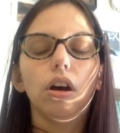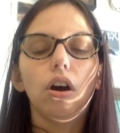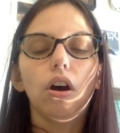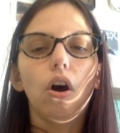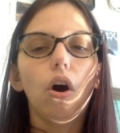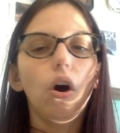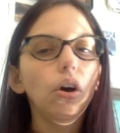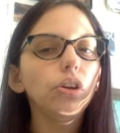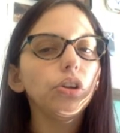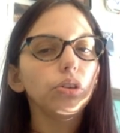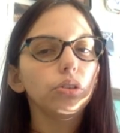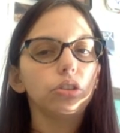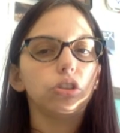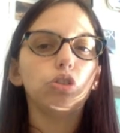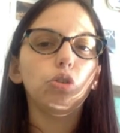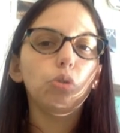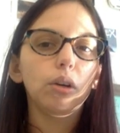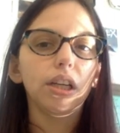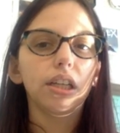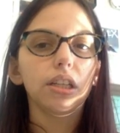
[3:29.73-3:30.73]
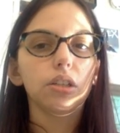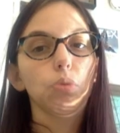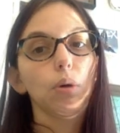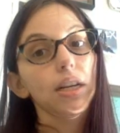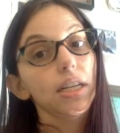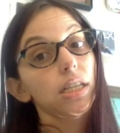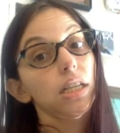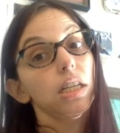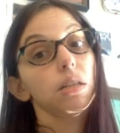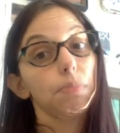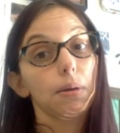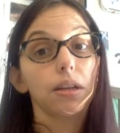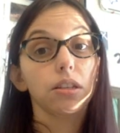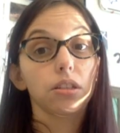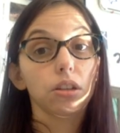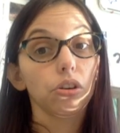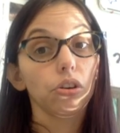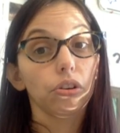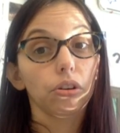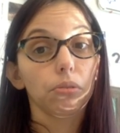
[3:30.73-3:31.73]
All you're doing is wasting space
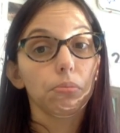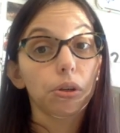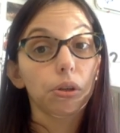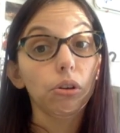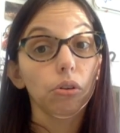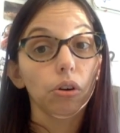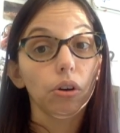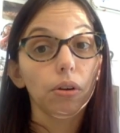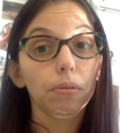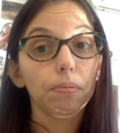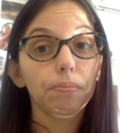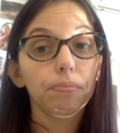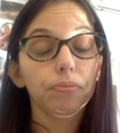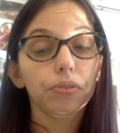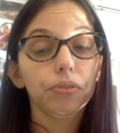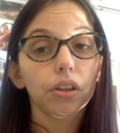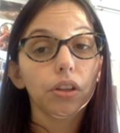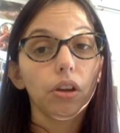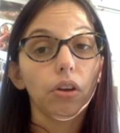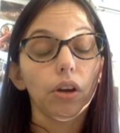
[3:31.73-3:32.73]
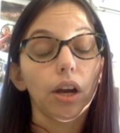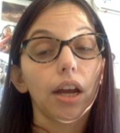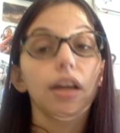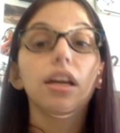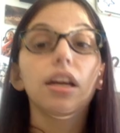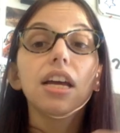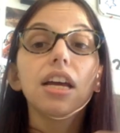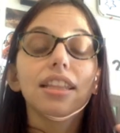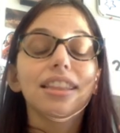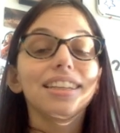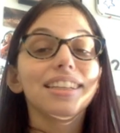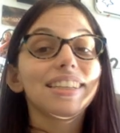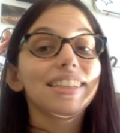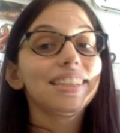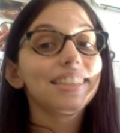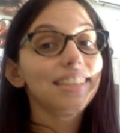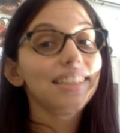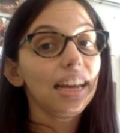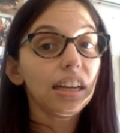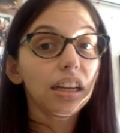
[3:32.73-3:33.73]
on your computer. Okay? The
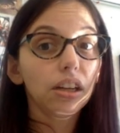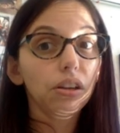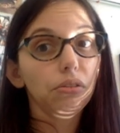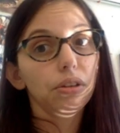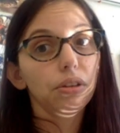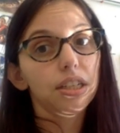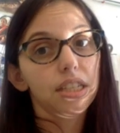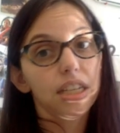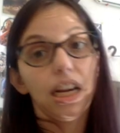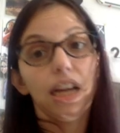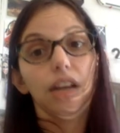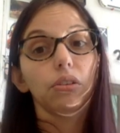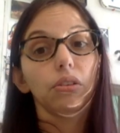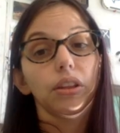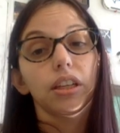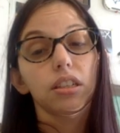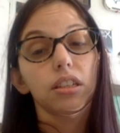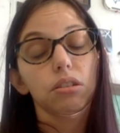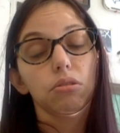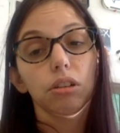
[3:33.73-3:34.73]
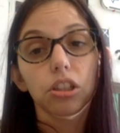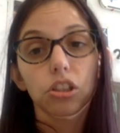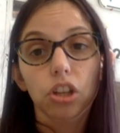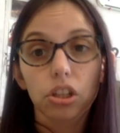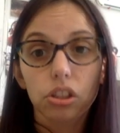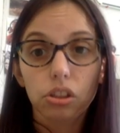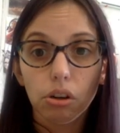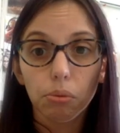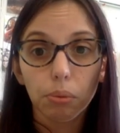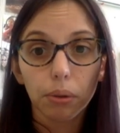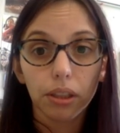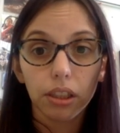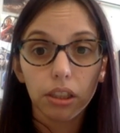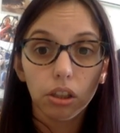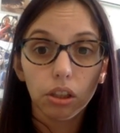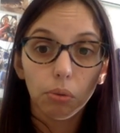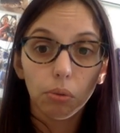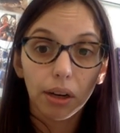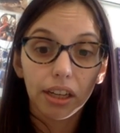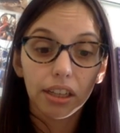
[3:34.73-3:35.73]
second reason I don't think screenshots are a really
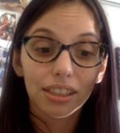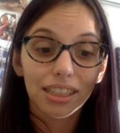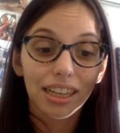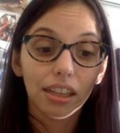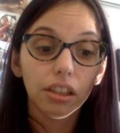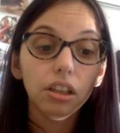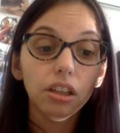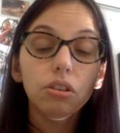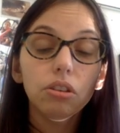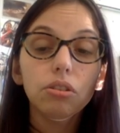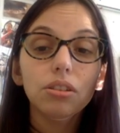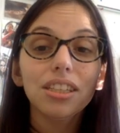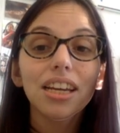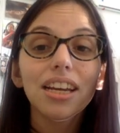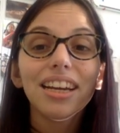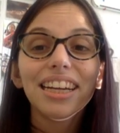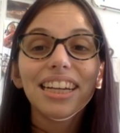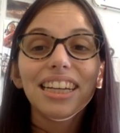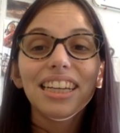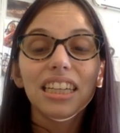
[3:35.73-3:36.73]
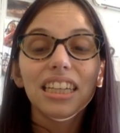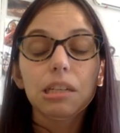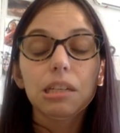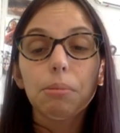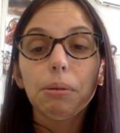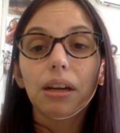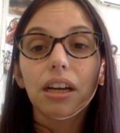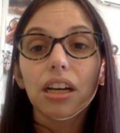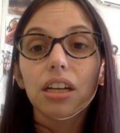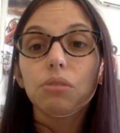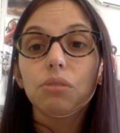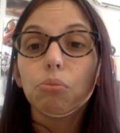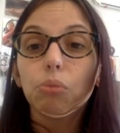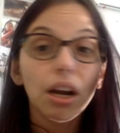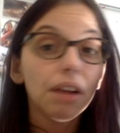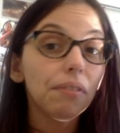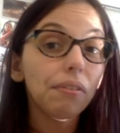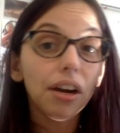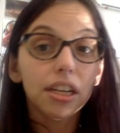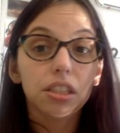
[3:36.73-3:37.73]
good way to take notes is because
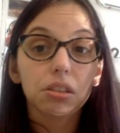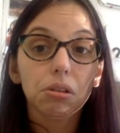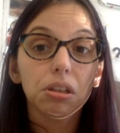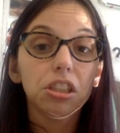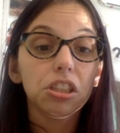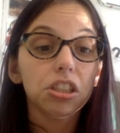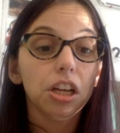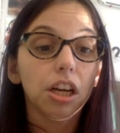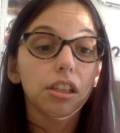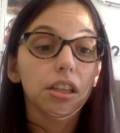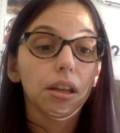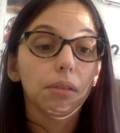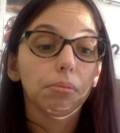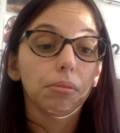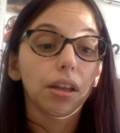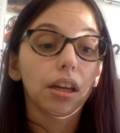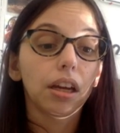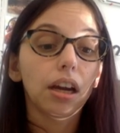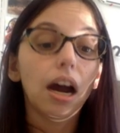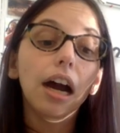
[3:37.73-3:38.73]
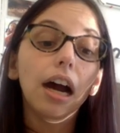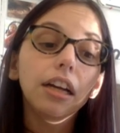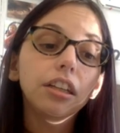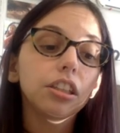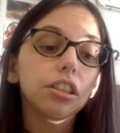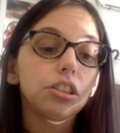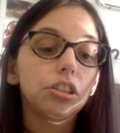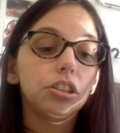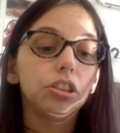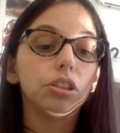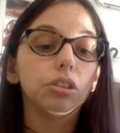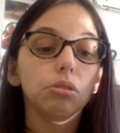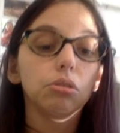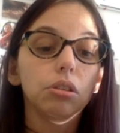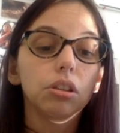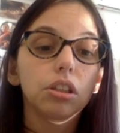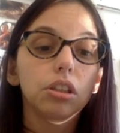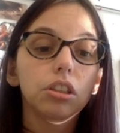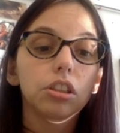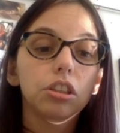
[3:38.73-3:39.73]
whenever I screenshot something, I just do
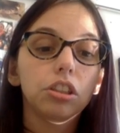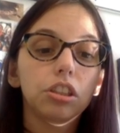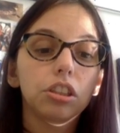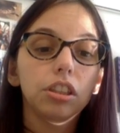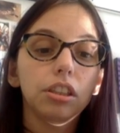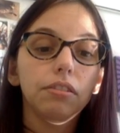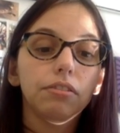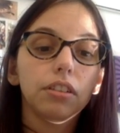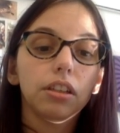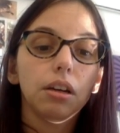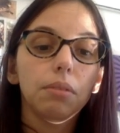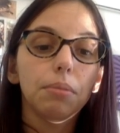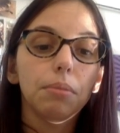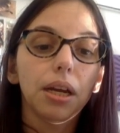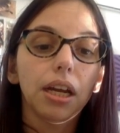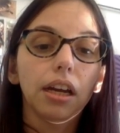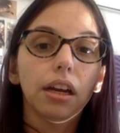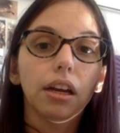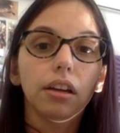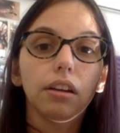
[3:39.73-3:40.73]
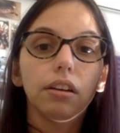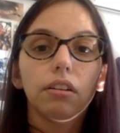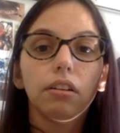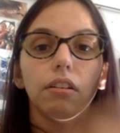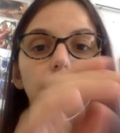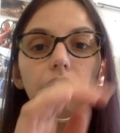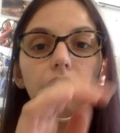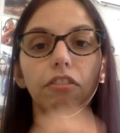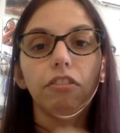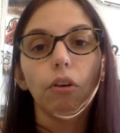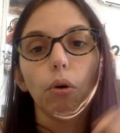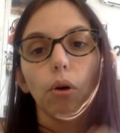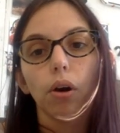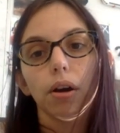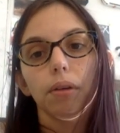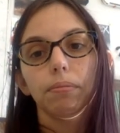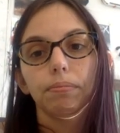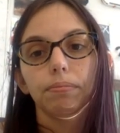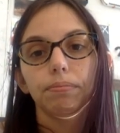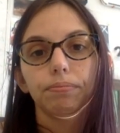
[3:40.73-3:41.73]
shift command 4
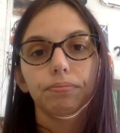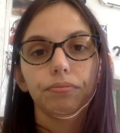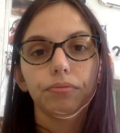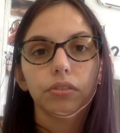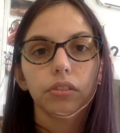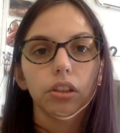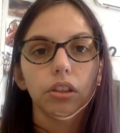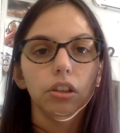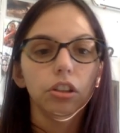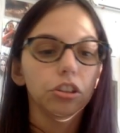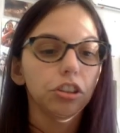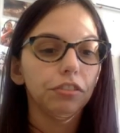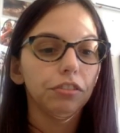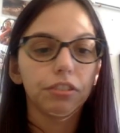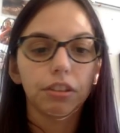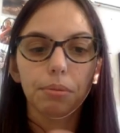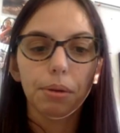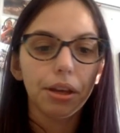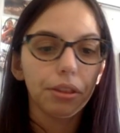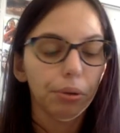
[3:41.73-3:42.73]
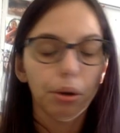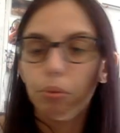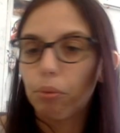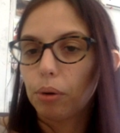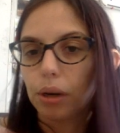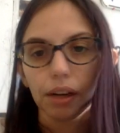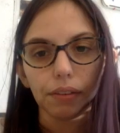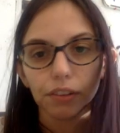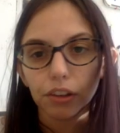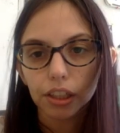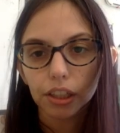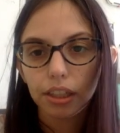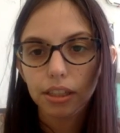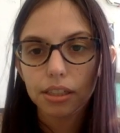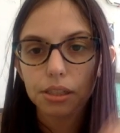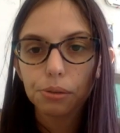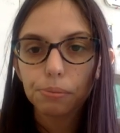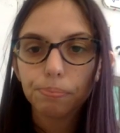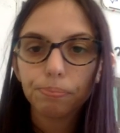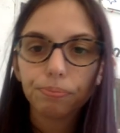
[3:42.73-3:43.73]
or shift command 3 or whatever it is.